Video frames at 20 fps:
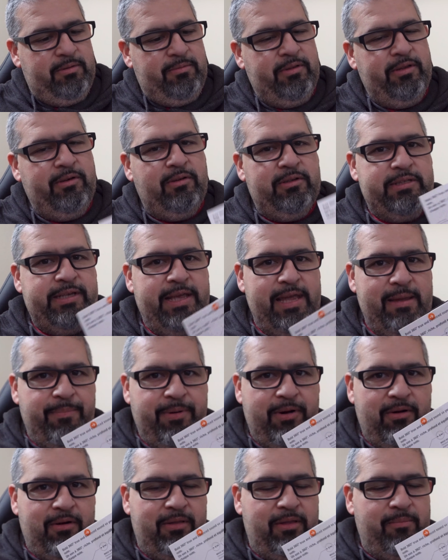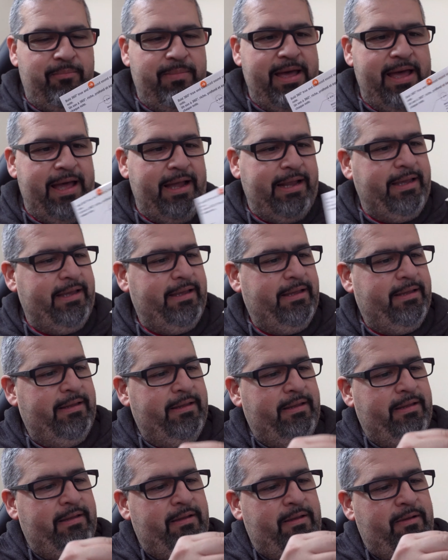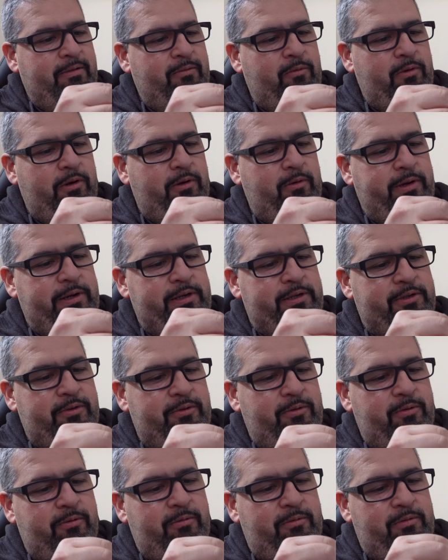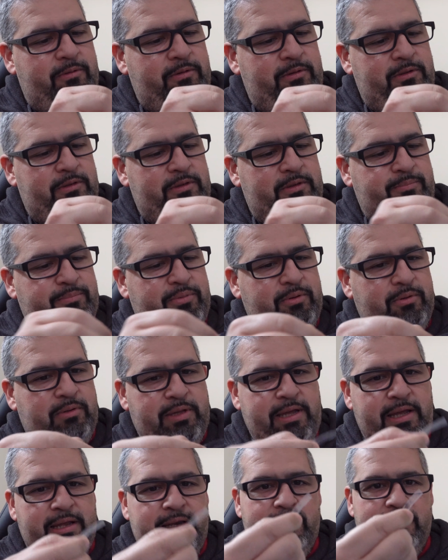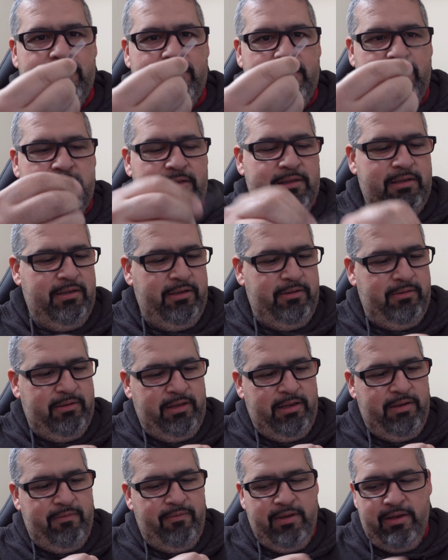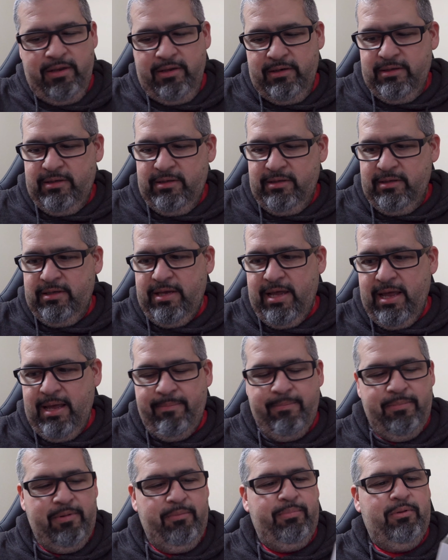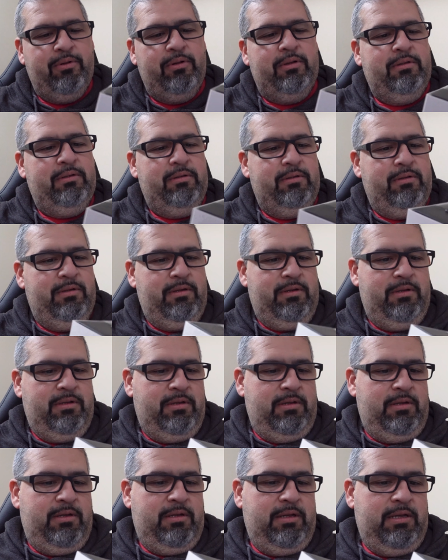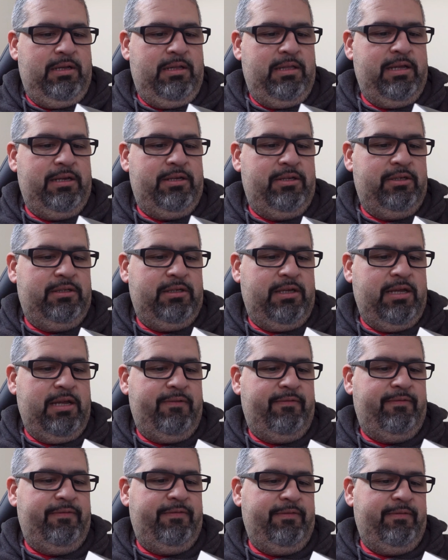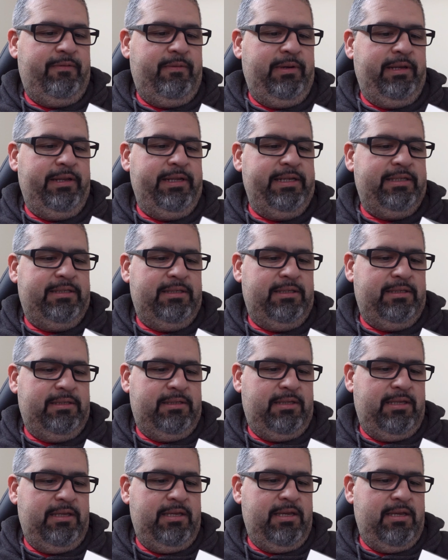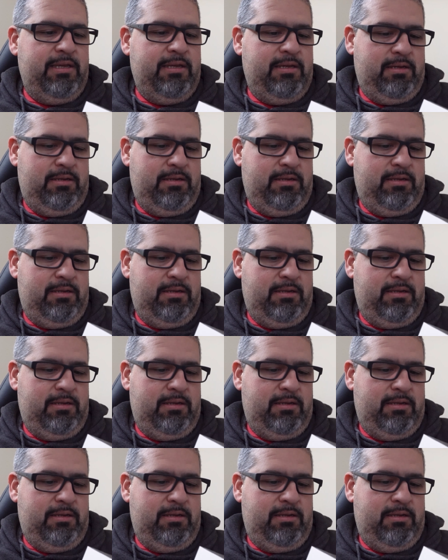Little tape here on the back. We're going to just pull that little convenient tab to pull, and that just kind of releases the